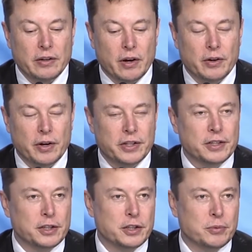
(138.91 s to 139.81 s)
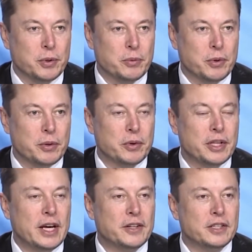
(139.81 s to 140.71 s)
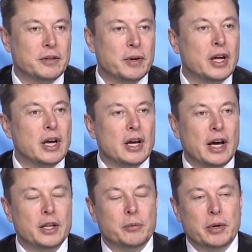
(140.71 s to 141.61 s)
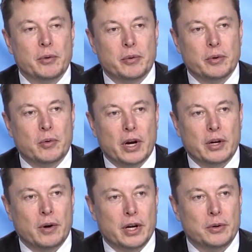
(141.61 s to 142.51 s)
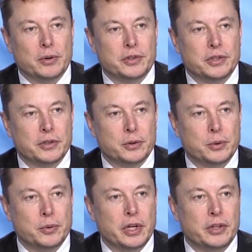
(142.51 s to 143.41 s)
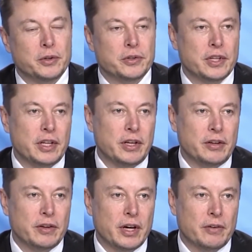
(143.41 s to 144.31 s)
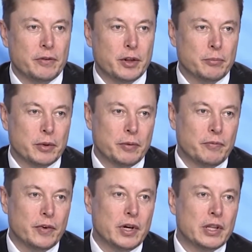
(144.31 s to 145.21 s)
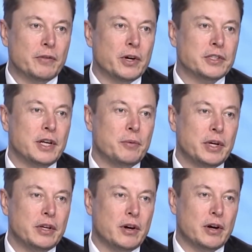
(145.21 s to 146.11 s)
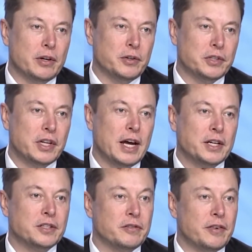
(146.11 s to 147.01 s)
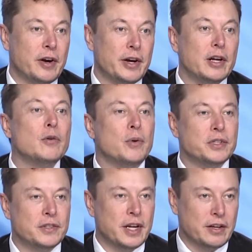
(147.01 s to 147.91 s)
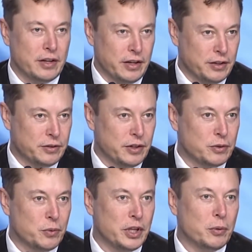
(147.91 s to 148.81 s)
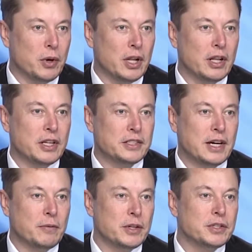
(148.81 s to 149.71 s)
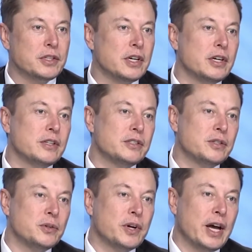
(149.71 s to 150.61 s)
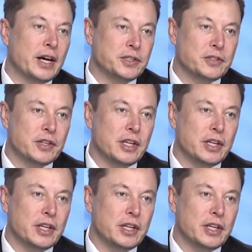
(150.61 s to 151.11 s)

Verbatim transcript: ongoing discussions with NASA, but I think it would be quite cool to use the boats that we are using to catch the fairing, once that is really well established, to catch